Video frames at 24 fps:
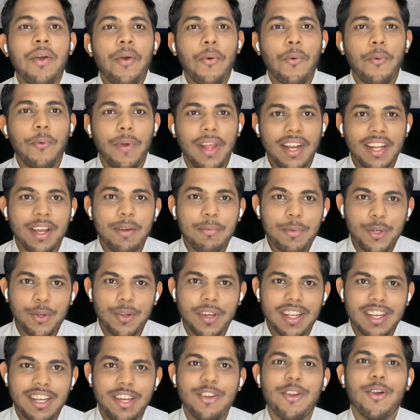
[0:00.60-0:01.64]
Welcome to
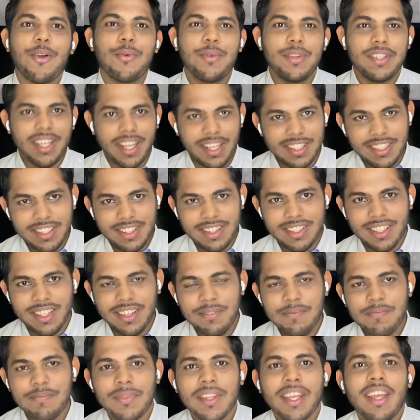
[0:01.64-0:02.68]
Career Talk with Aditya,
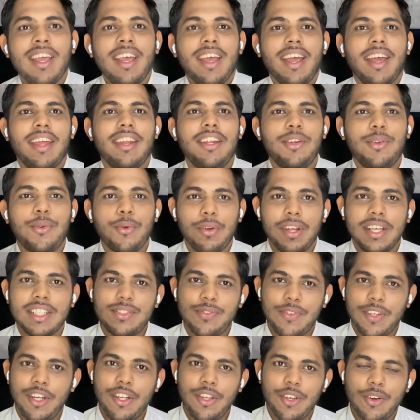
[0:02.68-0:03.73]
and in today's
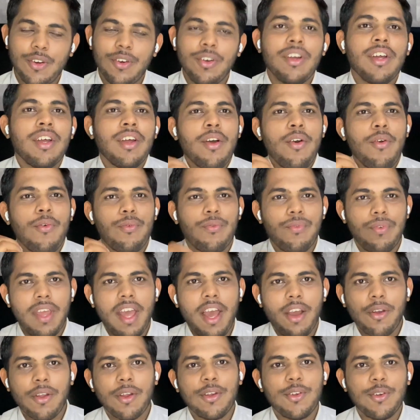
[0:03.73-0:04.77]
video we are
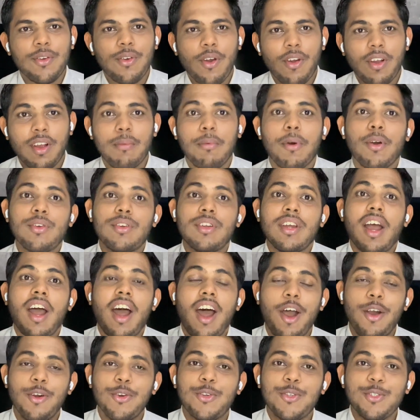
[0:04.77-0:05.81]
going to talk about
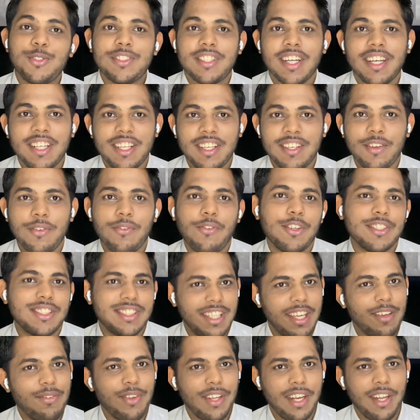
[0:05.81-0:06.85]
how to study for
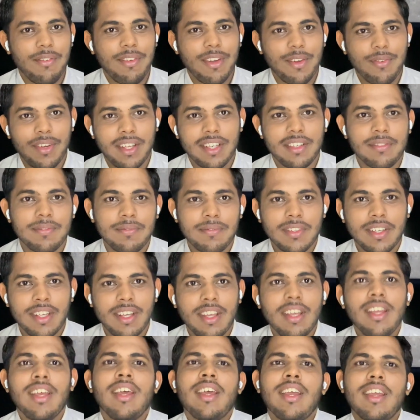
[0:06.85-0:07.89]
CFA Level 1.
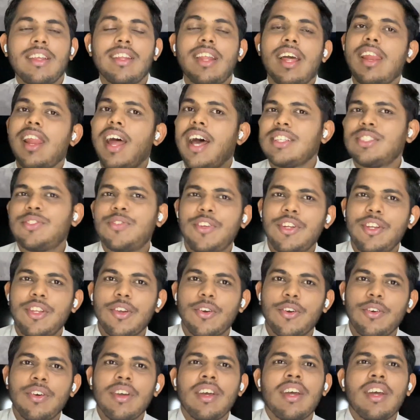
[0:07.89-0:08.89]
In our last video